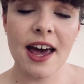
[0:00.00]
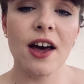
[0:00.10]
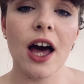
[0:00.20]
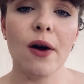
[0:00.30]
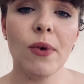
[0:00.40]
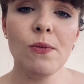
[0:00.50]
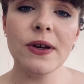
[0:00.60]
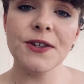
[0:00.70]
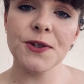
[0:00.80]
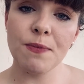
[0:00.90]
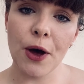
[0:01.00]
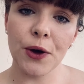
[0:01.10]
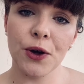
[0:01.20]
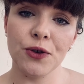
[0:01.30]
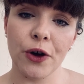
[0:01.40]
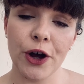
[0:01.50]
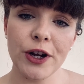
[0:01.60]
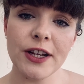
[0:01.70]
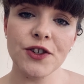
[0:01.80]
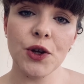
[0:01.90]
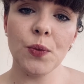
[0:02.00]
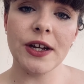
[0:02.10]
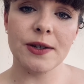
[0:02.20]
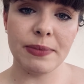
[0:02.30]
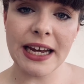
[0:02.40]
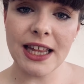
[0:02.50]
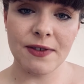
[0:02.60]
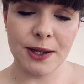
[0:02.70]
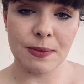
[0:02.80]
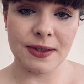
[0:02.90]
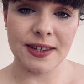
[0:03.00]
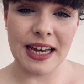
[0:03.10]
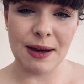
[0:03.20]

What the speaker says: And when we smoke, not only do we deplete the vitamin C,